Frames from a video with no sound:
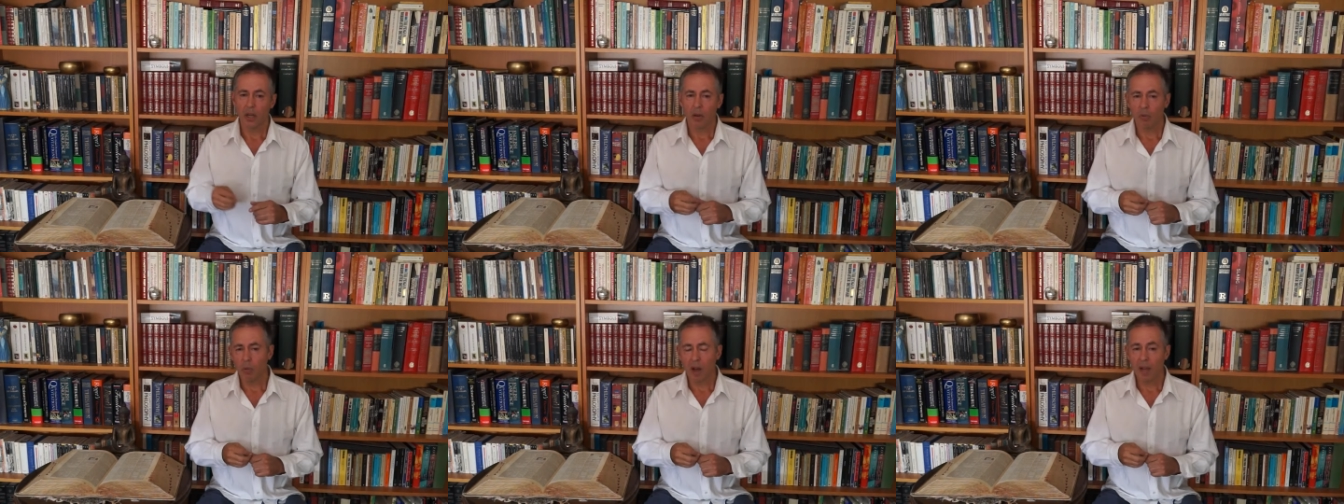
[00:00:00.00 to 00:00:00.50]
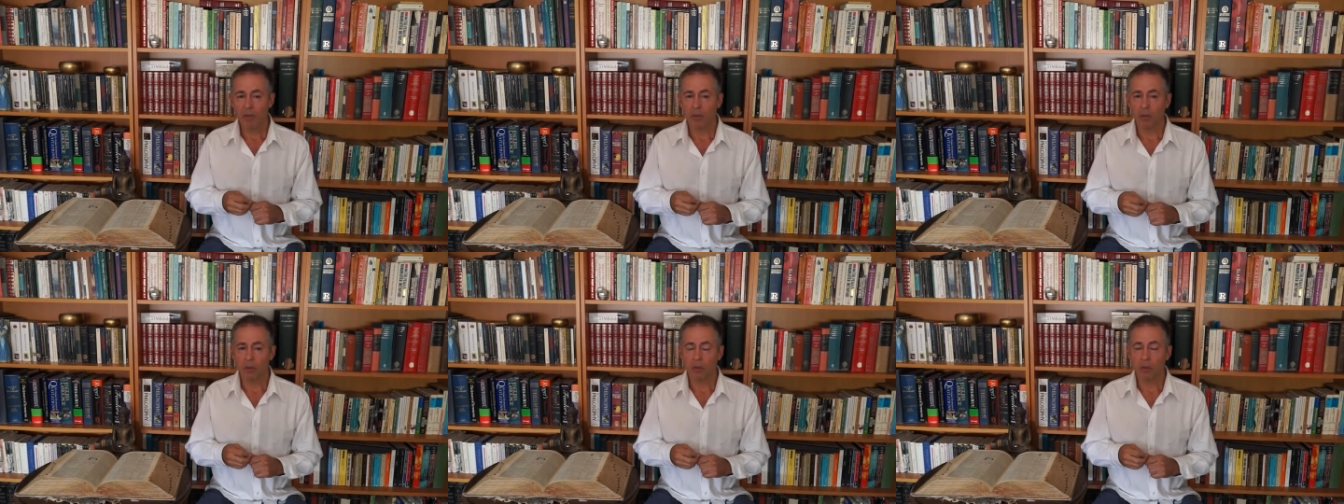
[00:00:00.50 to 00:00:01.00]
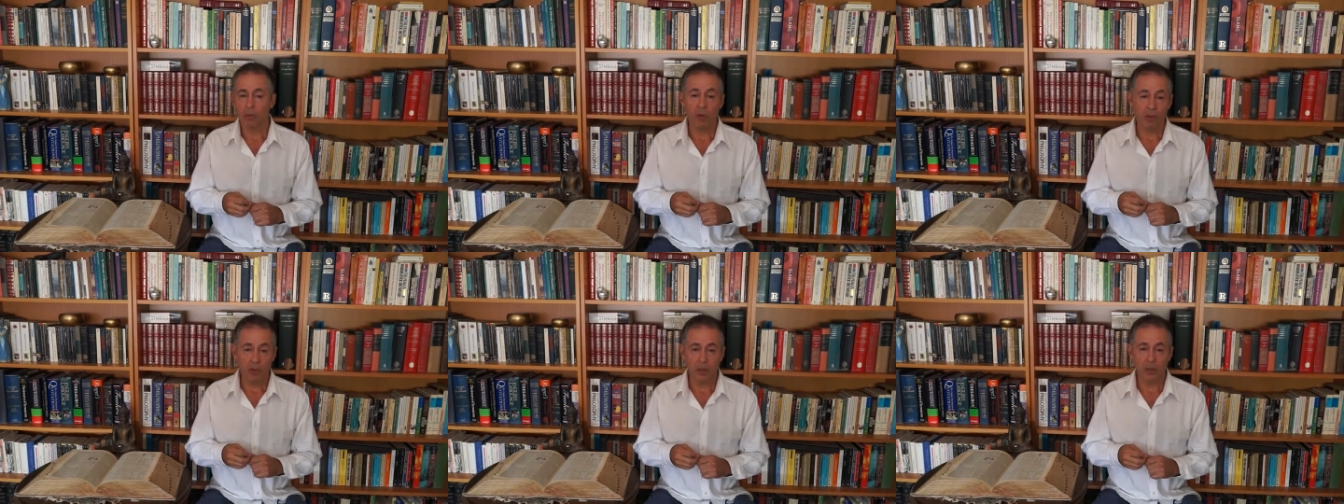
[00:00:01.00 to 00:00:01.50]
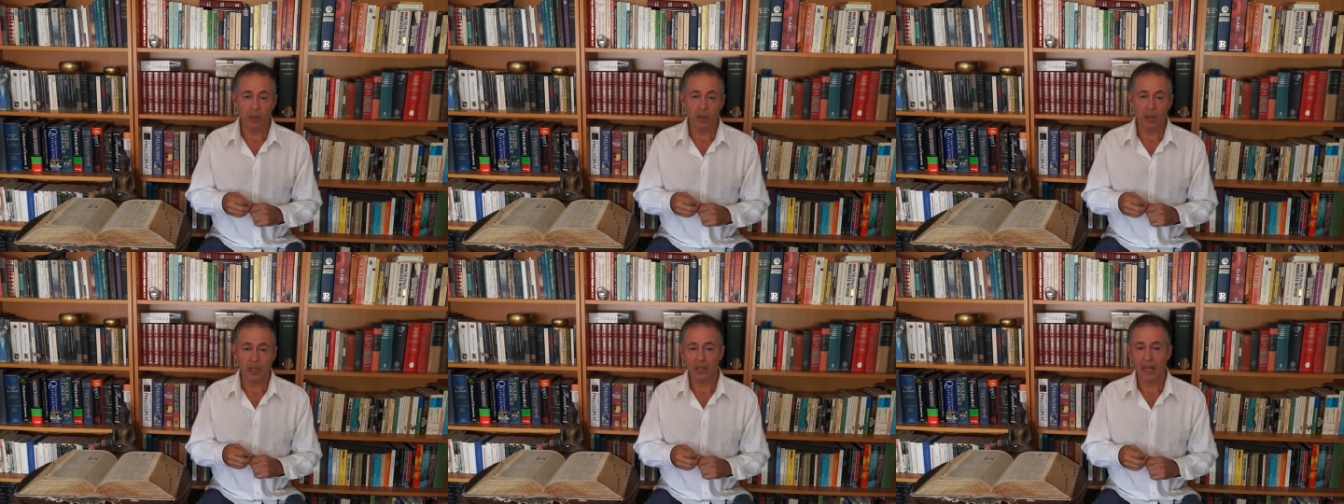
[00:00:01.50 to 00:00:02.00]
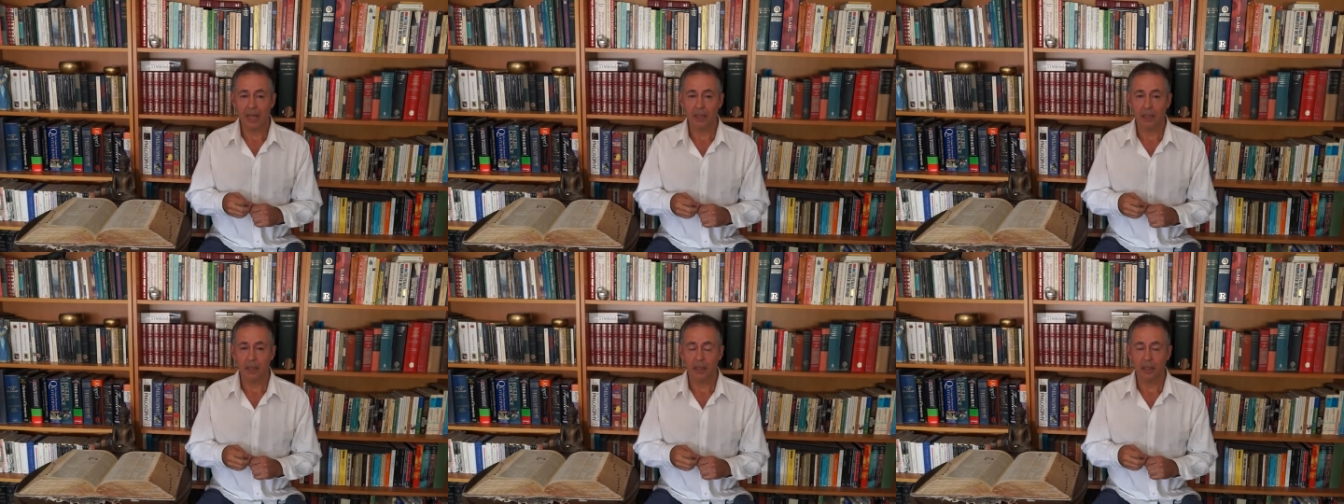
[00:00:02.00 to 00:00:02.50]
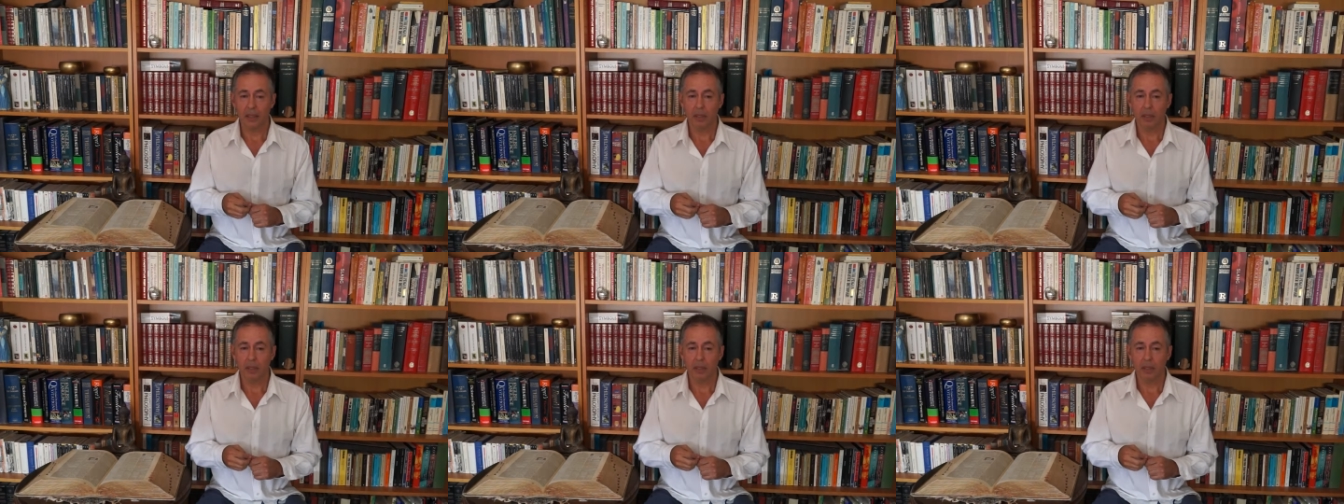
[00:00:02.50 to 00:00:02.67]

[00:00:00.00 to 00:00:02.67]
Rival, rivulus in Latin,